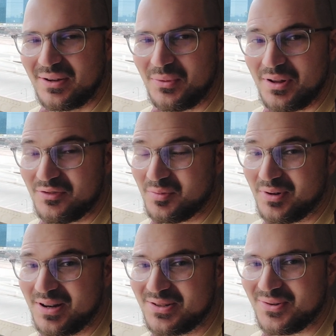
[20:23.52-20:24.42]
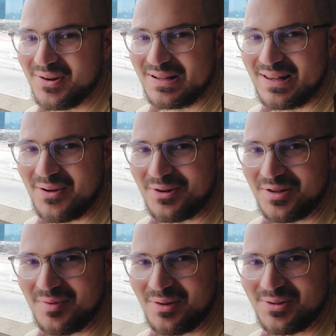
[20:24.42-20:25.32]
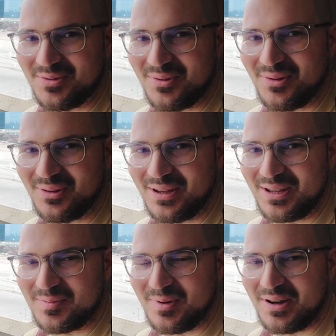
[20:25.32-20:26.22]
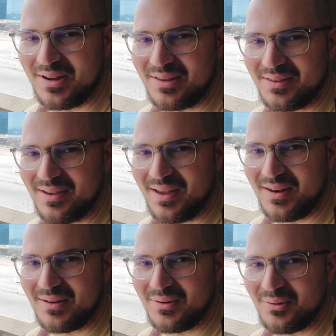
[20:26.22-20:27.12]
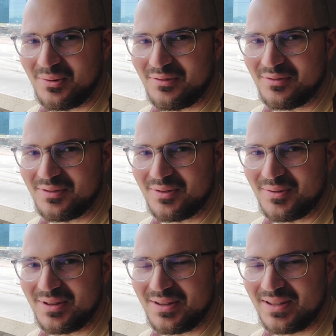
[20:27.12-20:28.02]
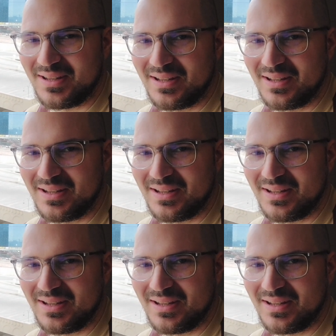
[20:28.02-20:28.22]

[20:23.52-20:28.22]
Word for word: well, if we progress two hours like that, we should be on to all-nighters by the end of the week.